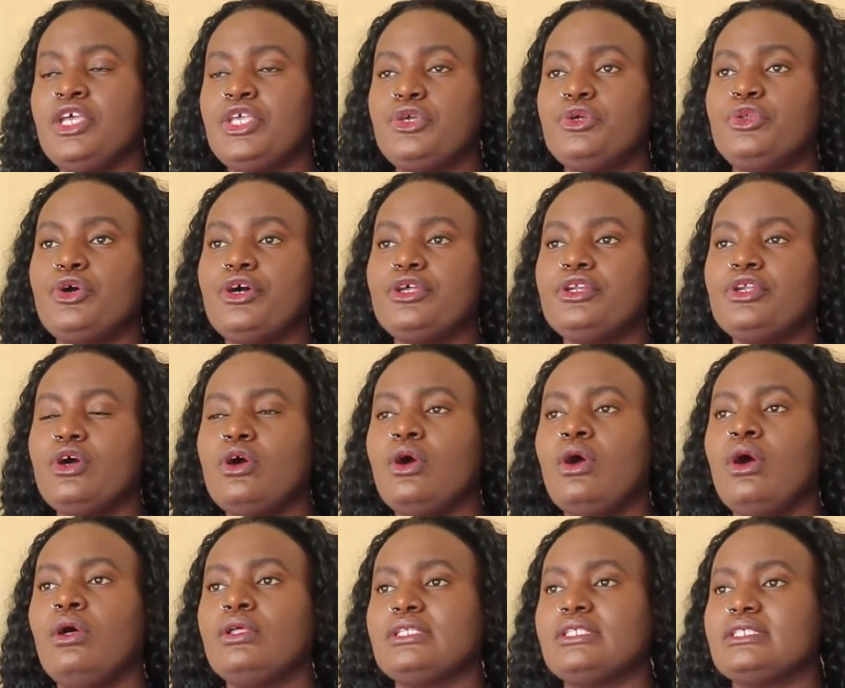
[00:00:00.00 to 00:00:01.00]
You don't
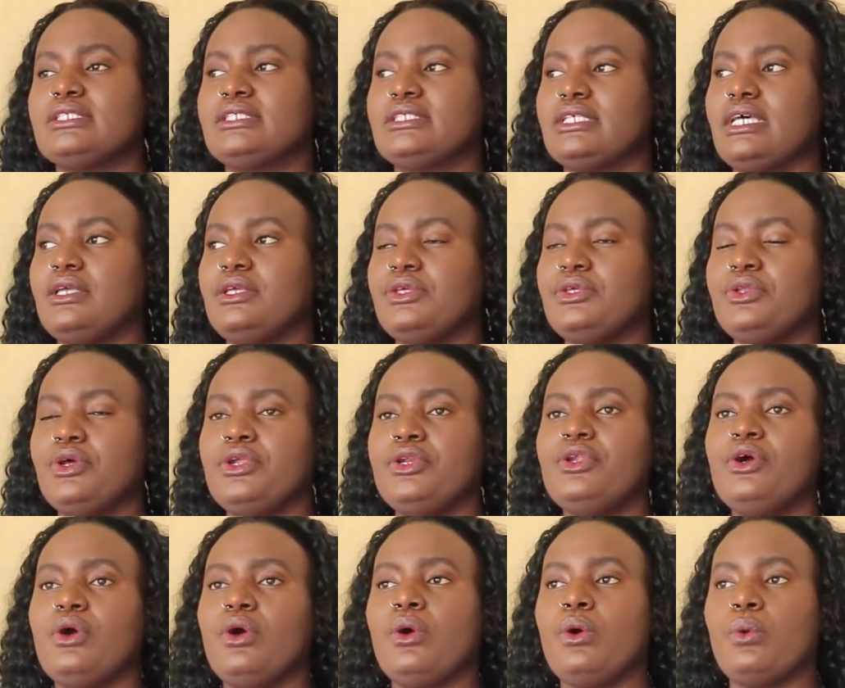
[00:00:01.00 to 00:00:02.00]

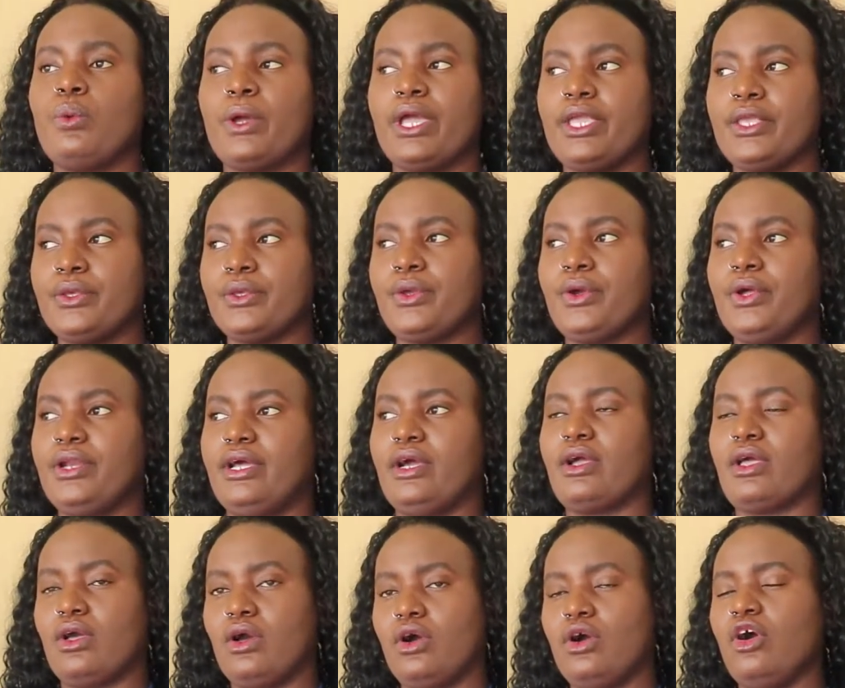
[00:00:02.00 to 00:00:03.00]
know where you're gonna
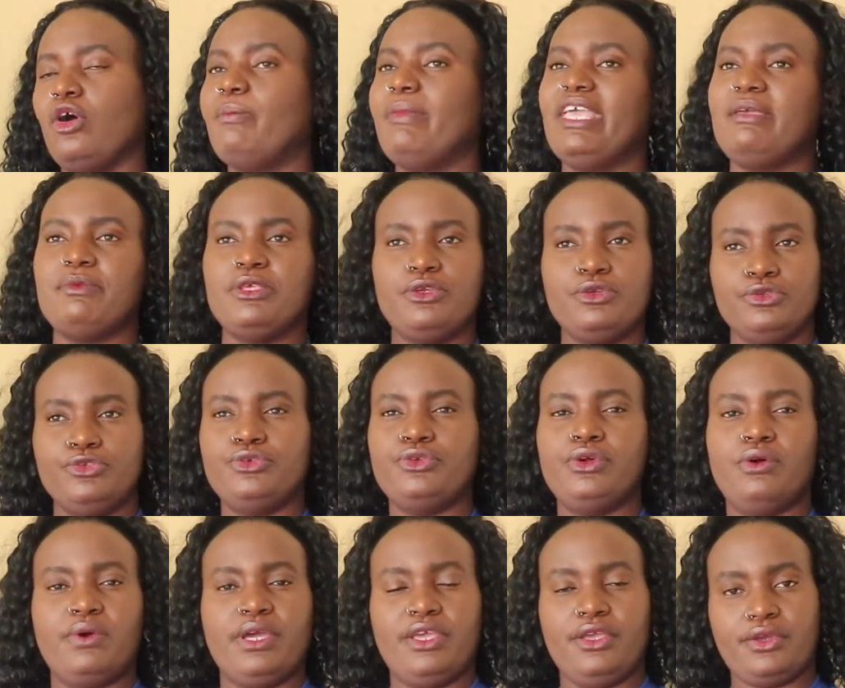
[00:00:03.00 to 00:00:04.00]
go, or maybe you do
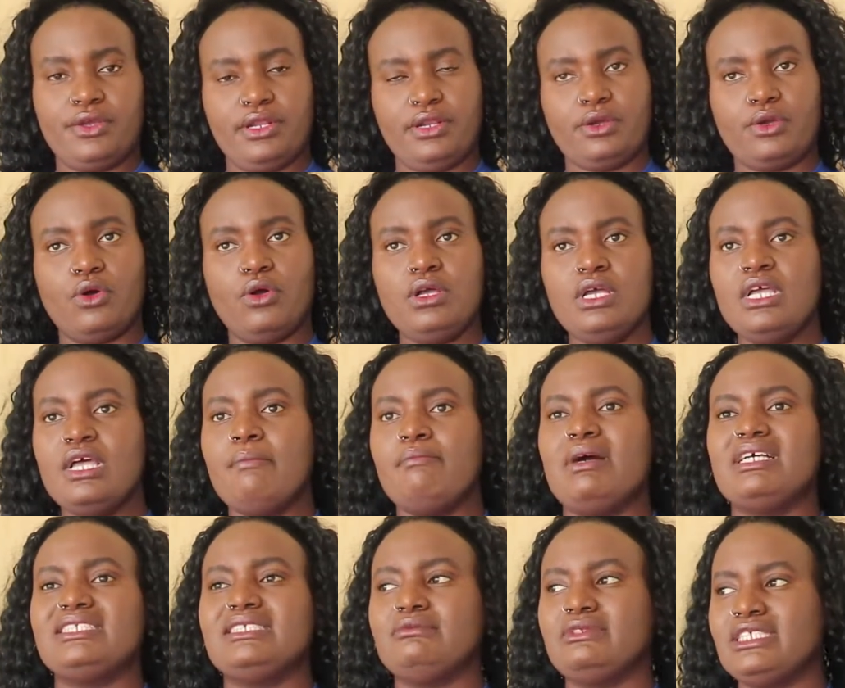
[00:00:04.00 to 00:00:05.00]
know where you're gonna go,
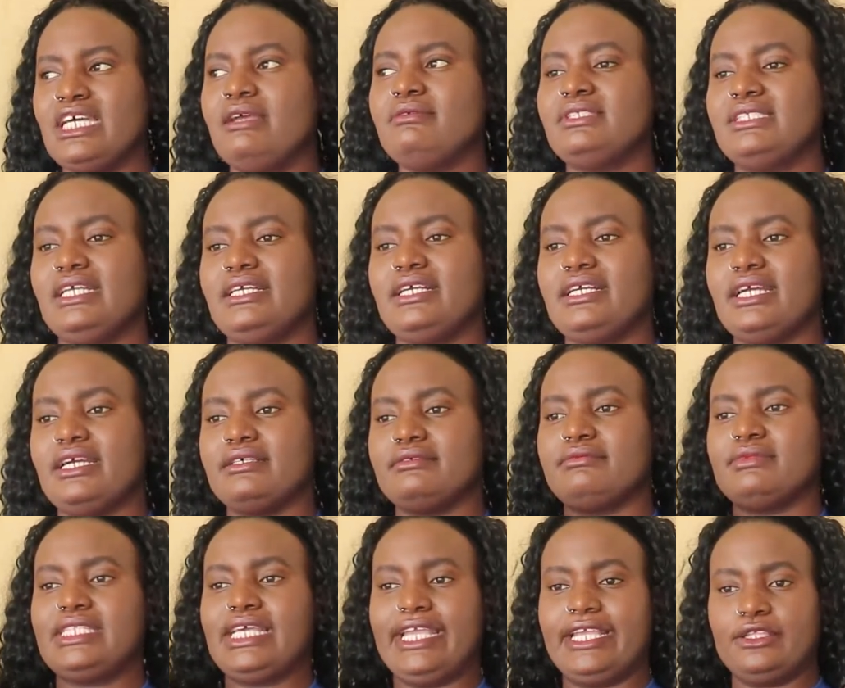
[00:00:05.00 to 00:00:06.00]
but sometimes they're
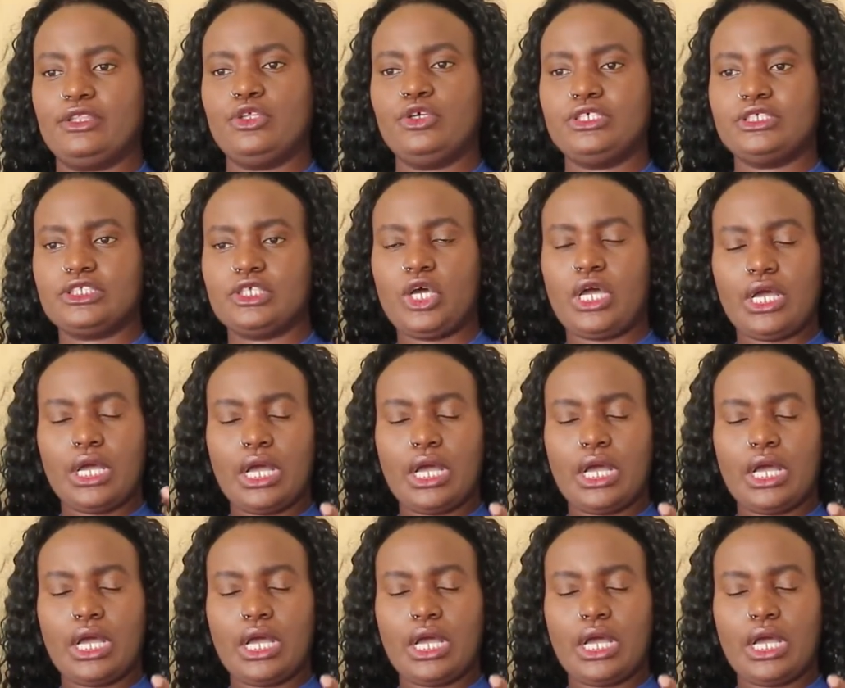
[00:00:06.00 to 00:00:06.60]
like those